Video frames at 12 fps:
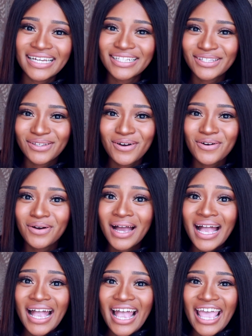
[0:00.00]
And so
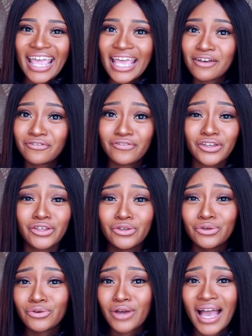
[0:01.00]
if
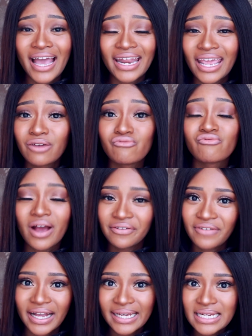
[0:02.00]
you had a rough
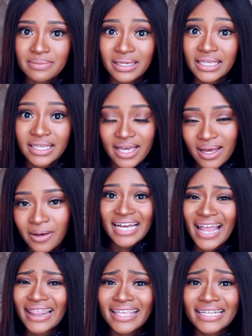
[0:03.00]
academic year
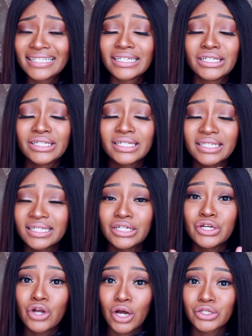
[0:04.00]
and things just did
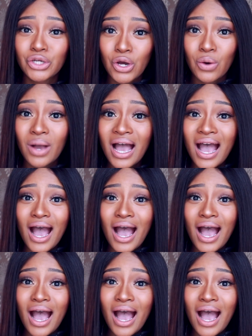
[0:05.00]
not go